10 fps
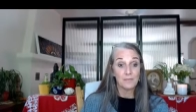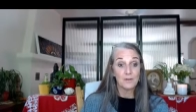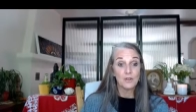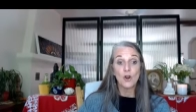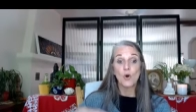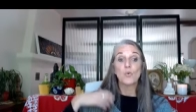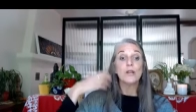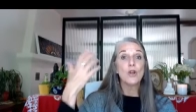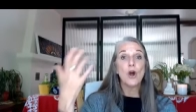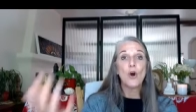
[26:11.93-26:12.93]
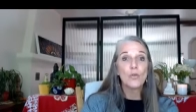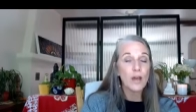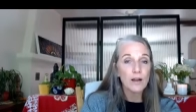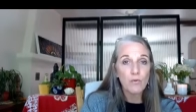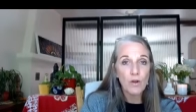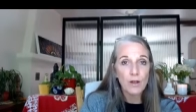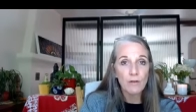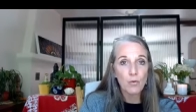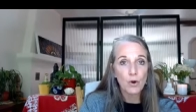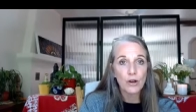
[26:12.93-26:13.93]
You know, we know that
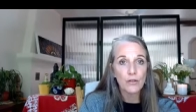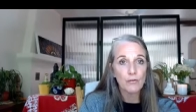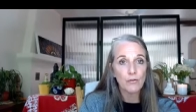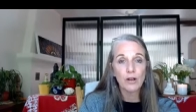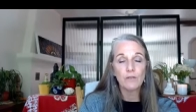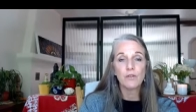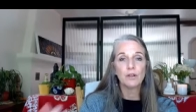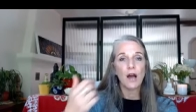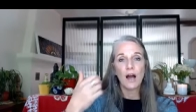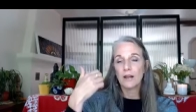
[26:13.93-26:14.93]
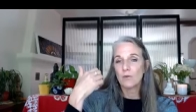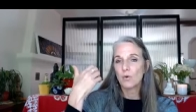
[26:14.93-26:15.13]
if we're in the front of the line,